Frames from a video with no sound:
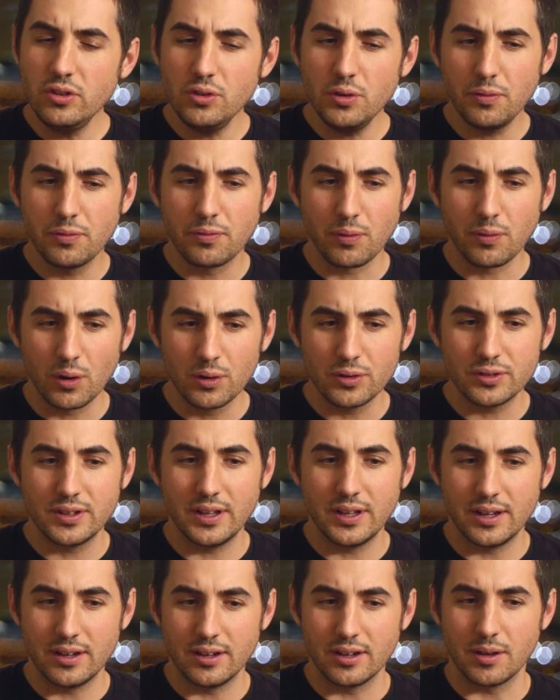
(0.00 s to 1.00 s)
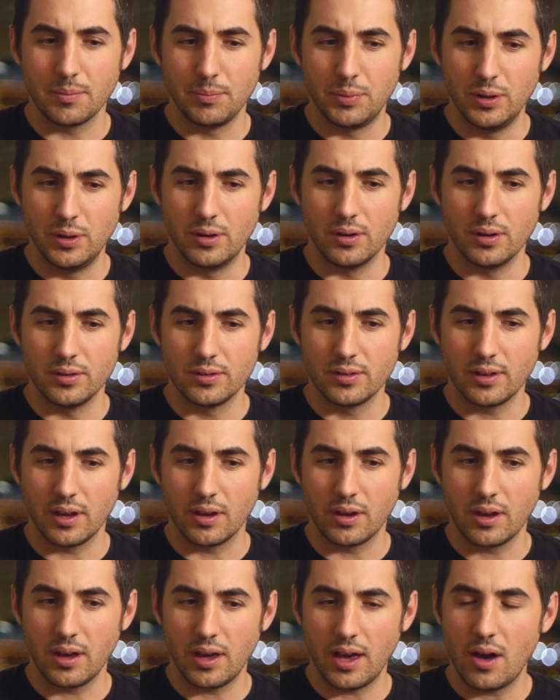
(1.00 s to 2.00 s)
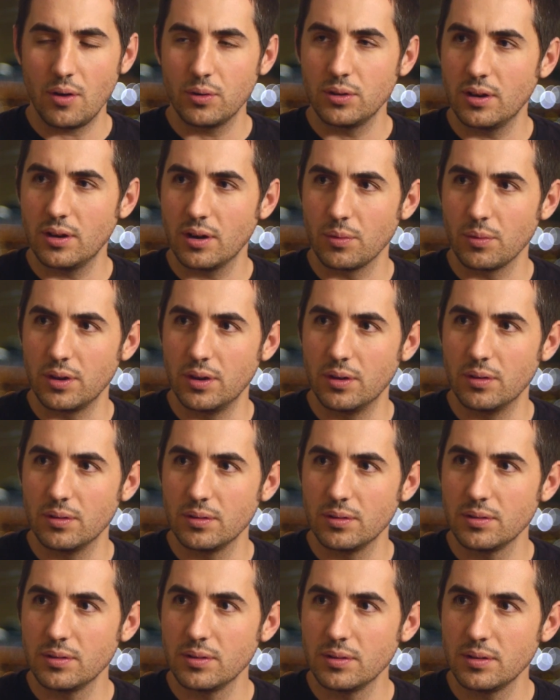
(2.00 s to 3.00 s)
did you first get into computers? Like, how young were you?